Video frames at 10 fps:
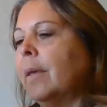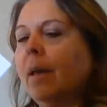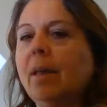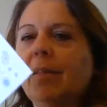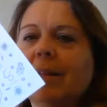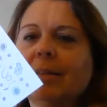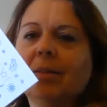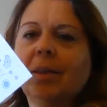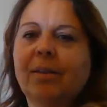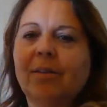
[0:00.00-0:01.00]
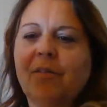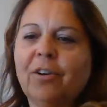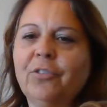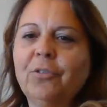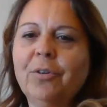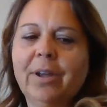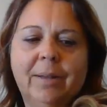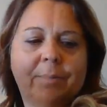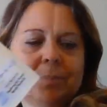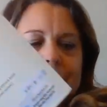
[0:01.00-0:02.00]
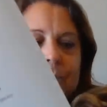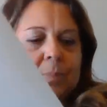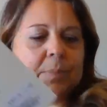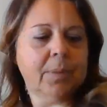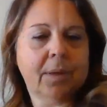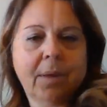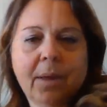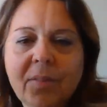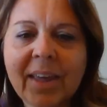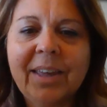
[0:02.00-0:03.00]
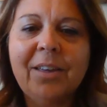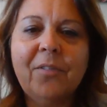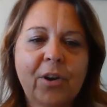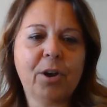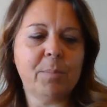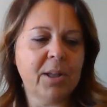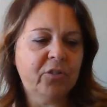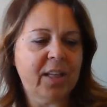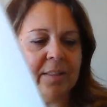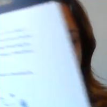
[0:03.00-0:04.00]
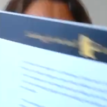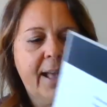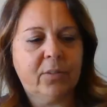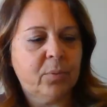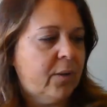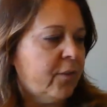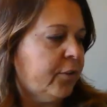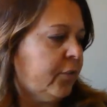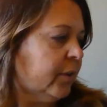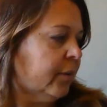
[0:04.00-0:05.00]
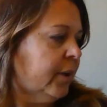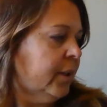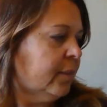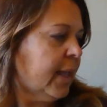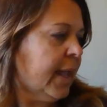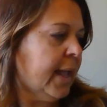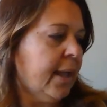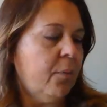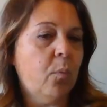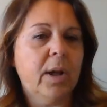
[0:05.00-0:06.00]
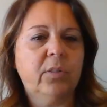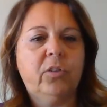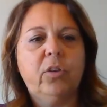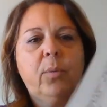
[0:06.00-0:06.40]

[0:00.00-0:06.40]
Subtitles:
And that's the end of our story. Thank you very much. That's the last one of our series. And once you